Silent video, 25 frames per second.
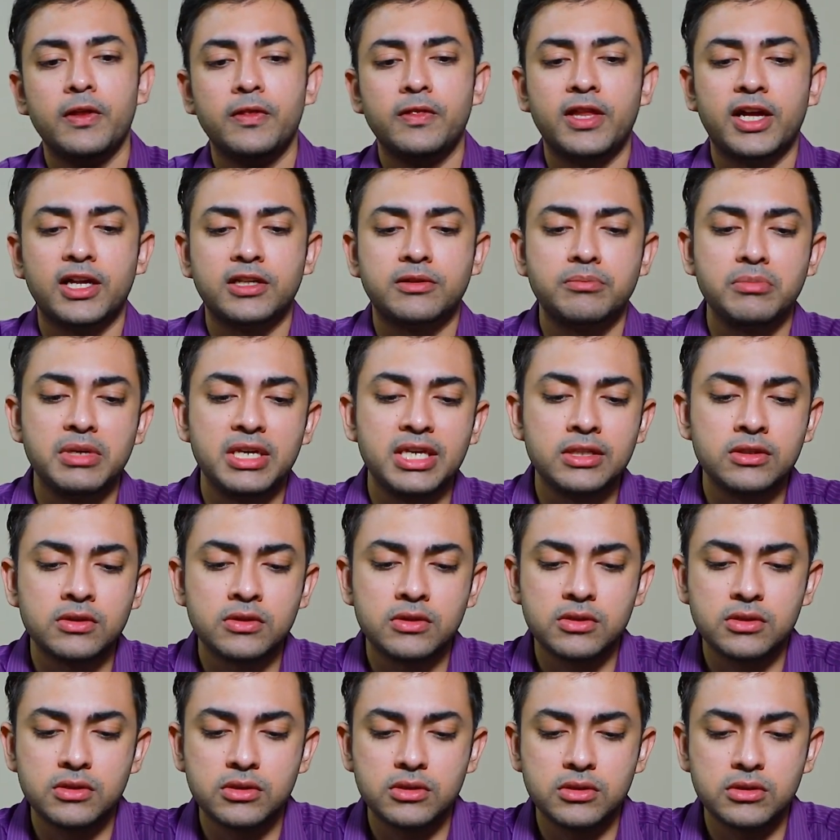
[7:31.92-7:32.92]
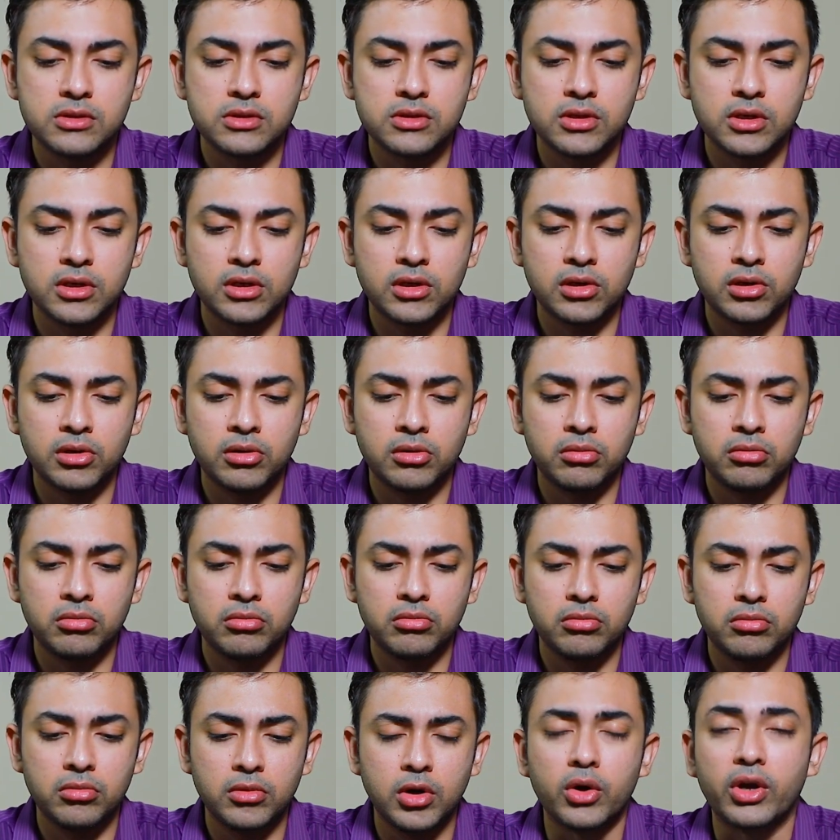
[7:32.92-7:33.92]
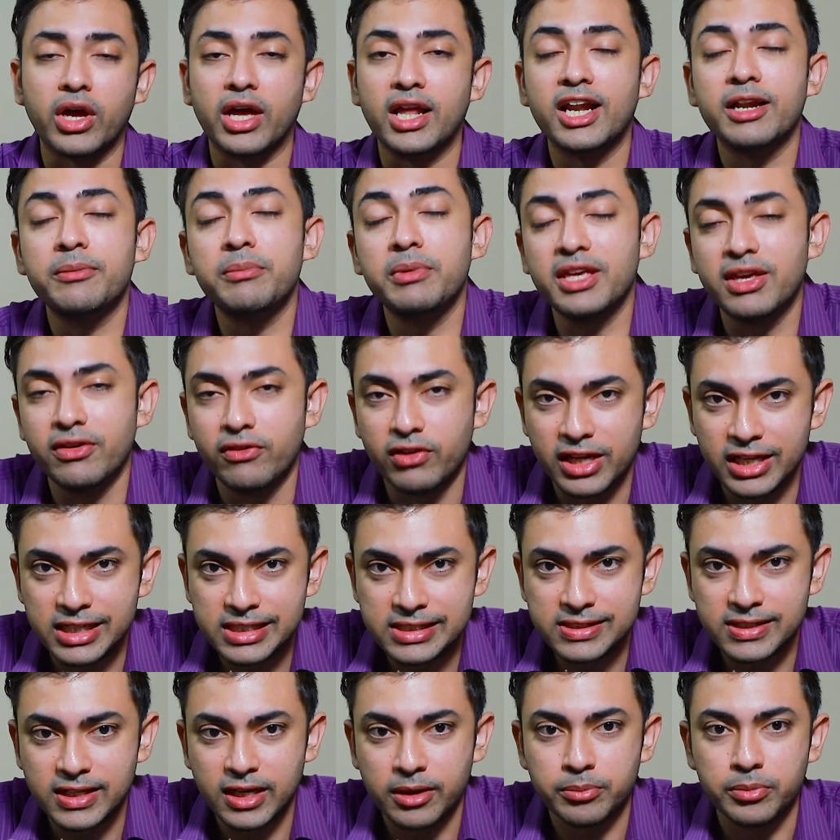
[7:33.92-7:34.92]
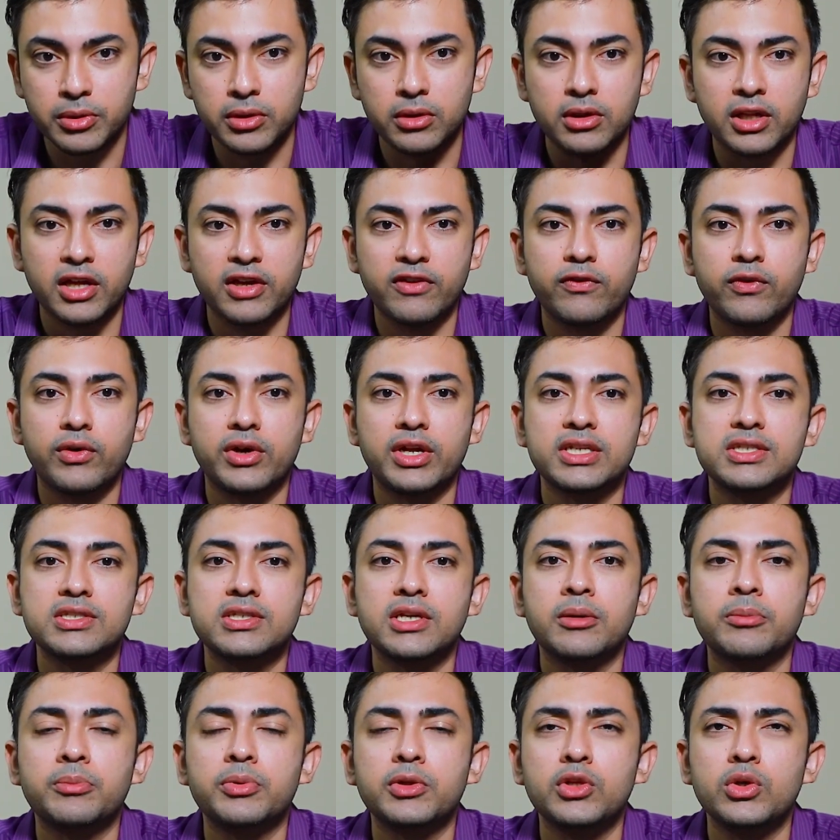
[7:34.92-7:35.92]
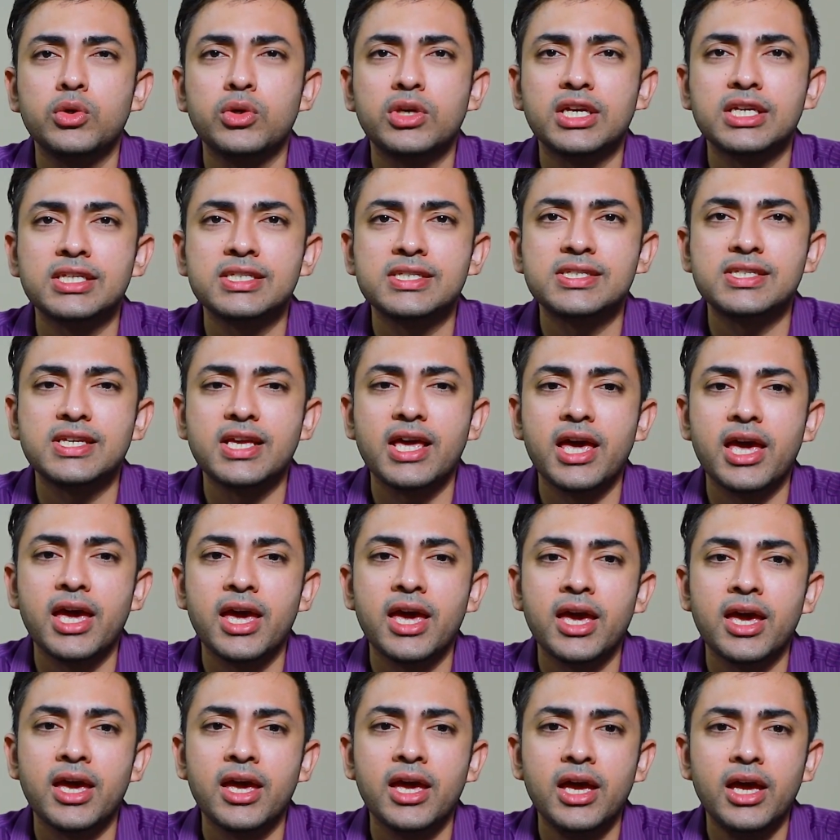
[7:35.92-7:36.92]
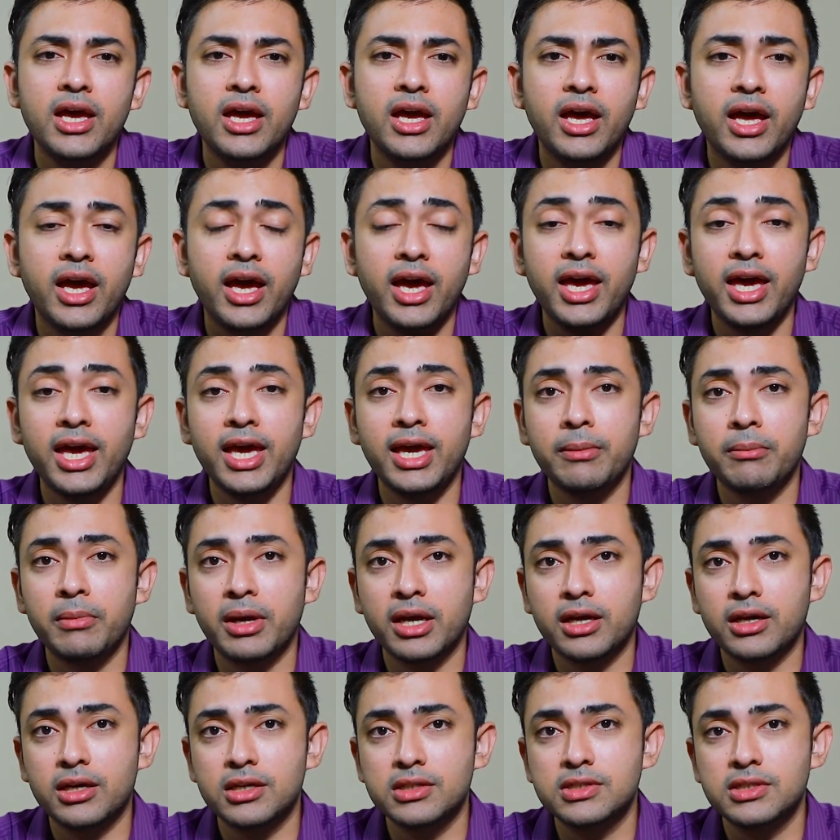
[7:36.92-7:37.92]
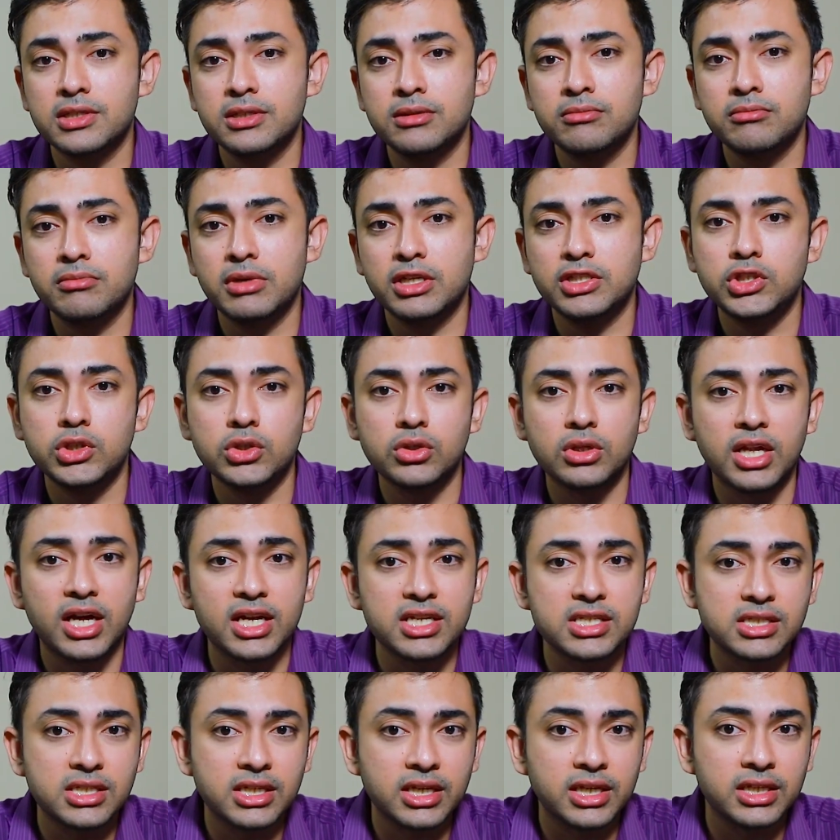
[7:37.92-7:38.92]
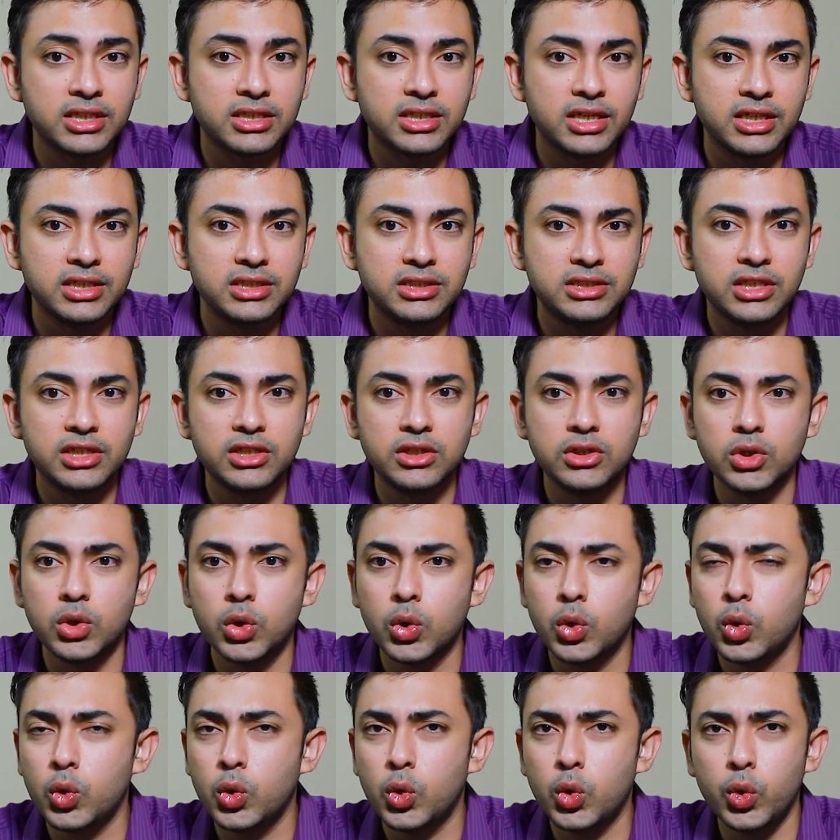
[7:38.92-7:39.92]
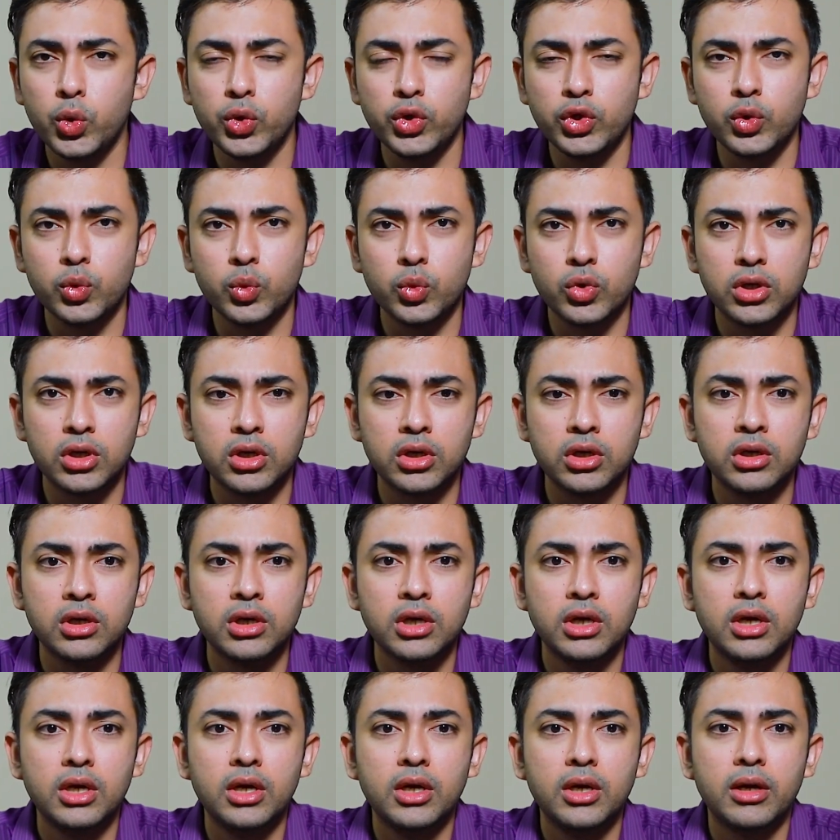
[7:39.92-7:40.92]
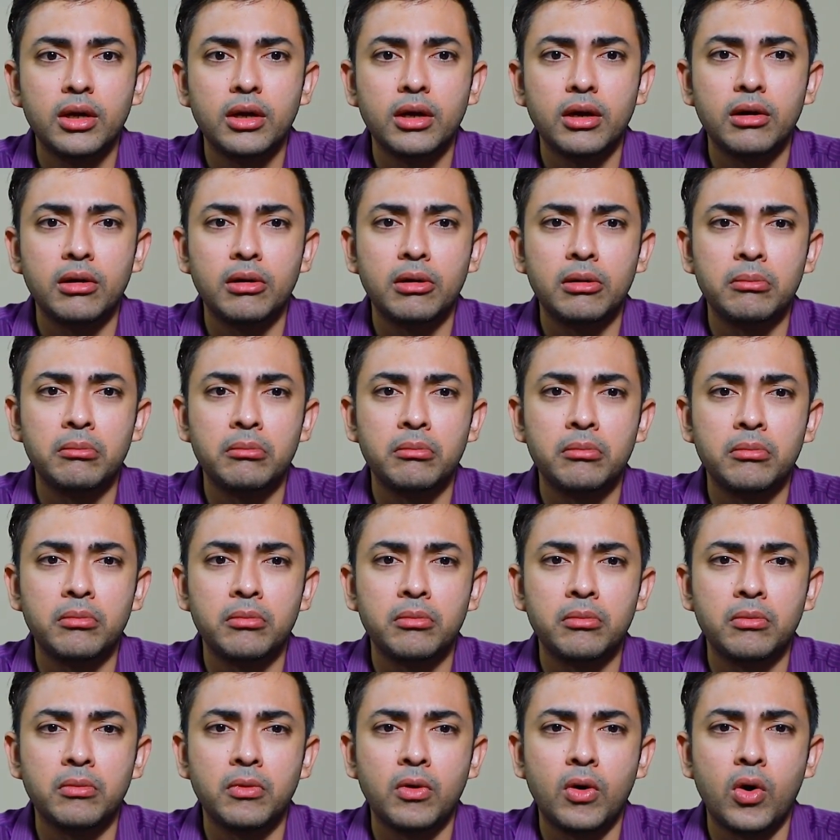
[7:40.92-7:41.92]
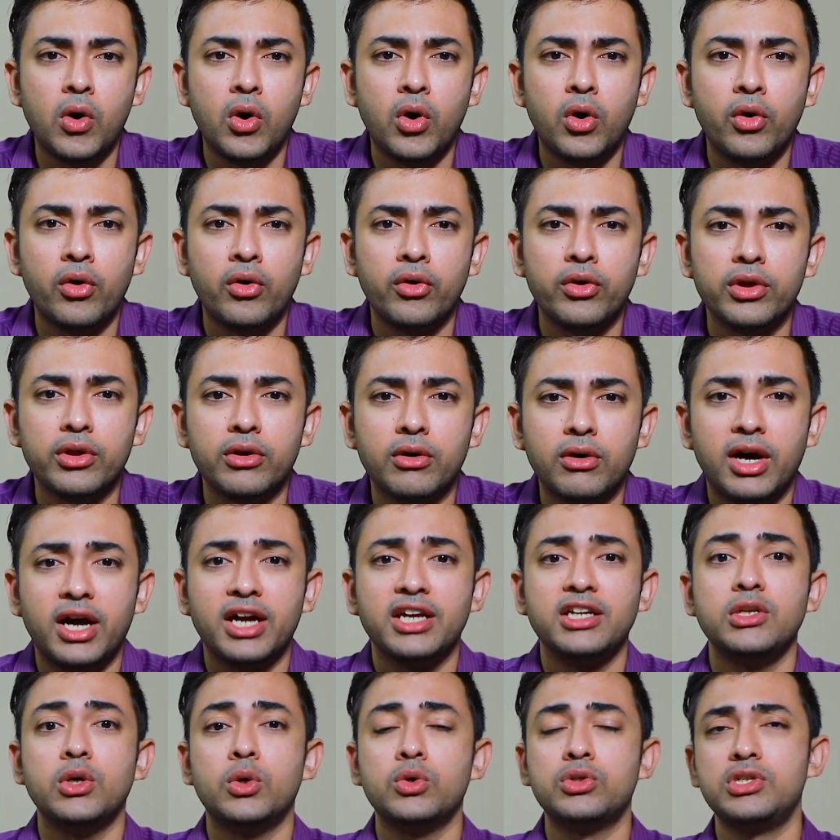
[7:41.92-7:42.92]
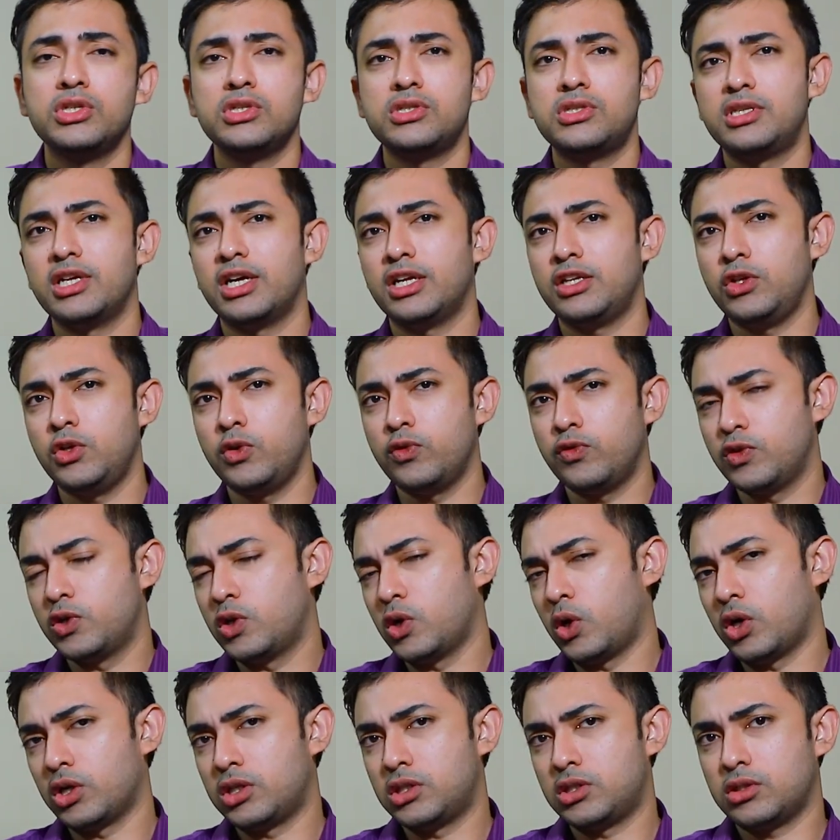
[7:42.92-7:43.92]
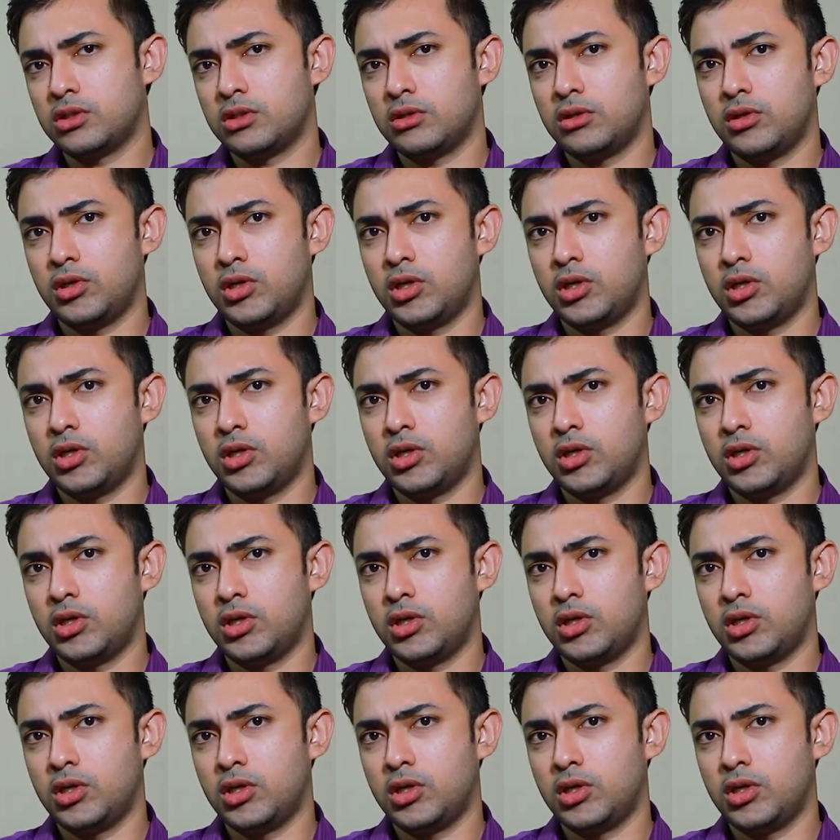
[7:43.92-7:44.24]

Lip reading: that means, okay, let me give an example. Like for example, you can say, hey, my cousin met you last night. I didn't know who you were. Or, I noticed that you've got,